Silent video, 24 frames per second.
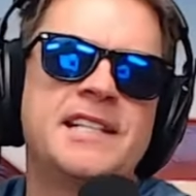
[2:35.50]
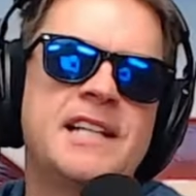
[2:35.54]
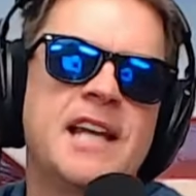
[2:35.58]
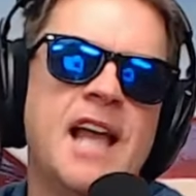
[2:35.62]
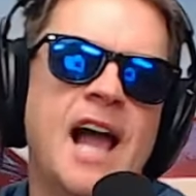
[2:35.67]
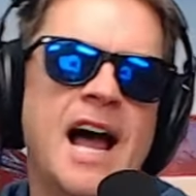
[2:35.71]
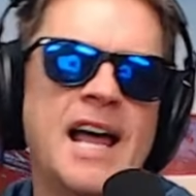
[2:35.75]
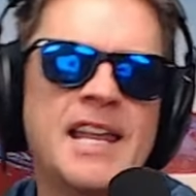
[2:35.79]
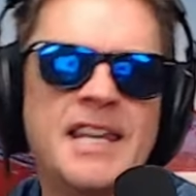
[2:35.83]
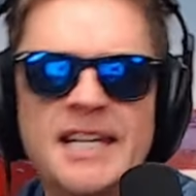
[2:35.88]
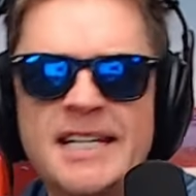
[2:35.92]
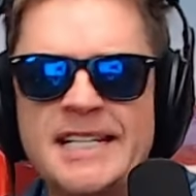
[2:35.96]
I think
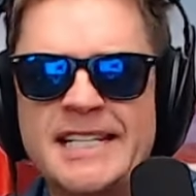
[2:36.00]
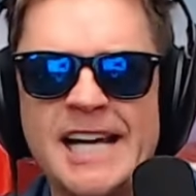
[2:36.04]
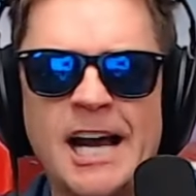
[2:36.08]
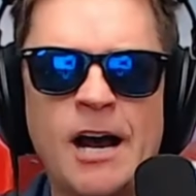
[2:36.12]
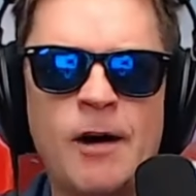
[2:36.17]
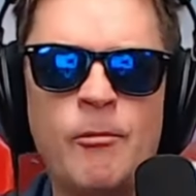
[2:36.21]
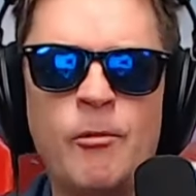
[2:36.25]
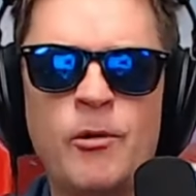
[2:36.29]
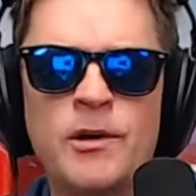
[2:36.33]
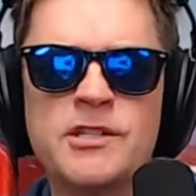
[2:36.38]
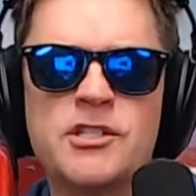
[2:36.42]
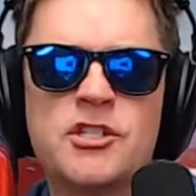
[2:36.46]

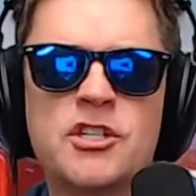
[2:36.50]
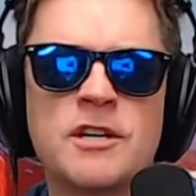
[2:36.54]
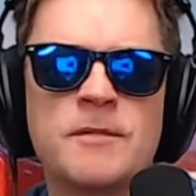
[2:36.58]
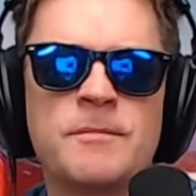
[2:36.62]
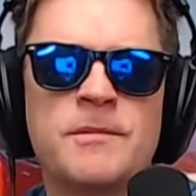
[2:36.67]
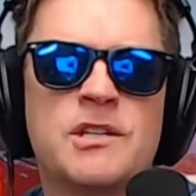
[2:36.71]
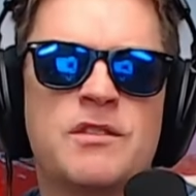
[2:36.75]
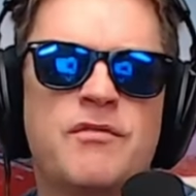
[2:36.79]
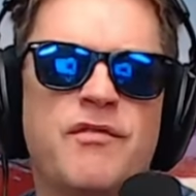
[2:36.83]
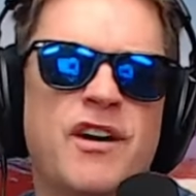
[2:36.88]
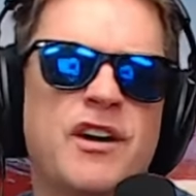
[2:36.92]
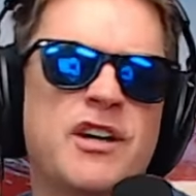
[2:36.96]
Cowboy
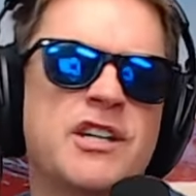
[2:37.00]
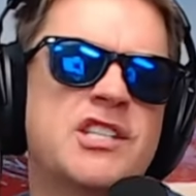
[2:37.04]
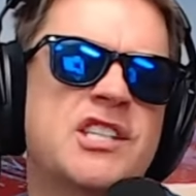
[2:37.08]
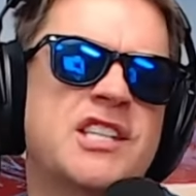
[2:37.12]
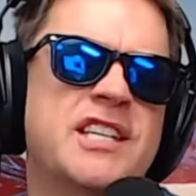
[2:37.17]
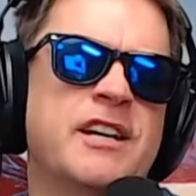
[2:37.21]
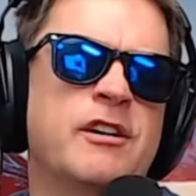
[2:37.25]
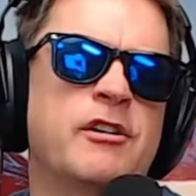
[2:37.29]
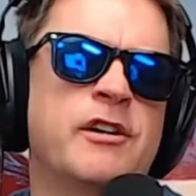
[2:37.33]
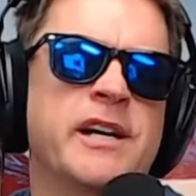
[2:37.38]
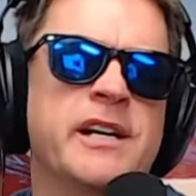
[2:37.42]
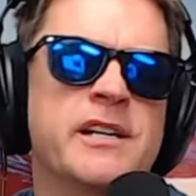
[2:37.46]
Jim is
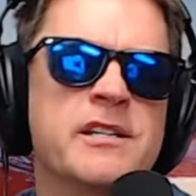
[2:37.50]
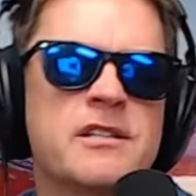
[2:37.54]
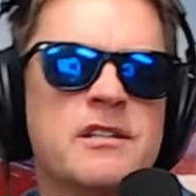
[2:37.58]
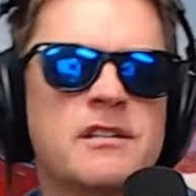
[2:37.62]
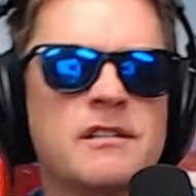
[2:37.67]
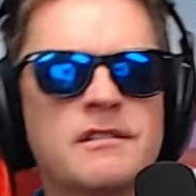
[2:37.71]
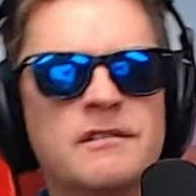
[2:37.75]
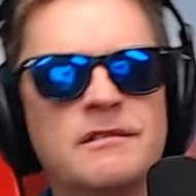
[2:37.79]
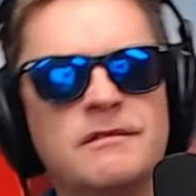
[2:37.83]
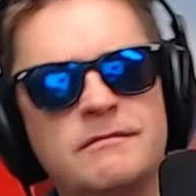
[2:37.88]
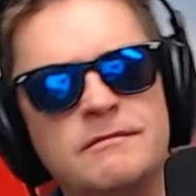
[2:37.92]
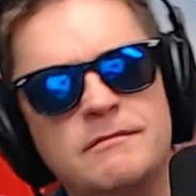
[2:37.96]
very
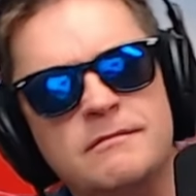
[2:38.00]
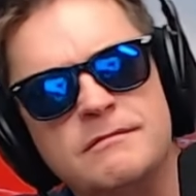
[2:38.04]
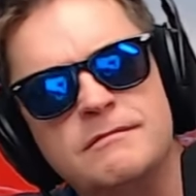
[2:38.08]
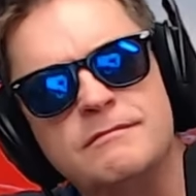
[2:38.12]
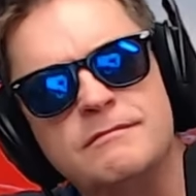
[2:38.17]
serious.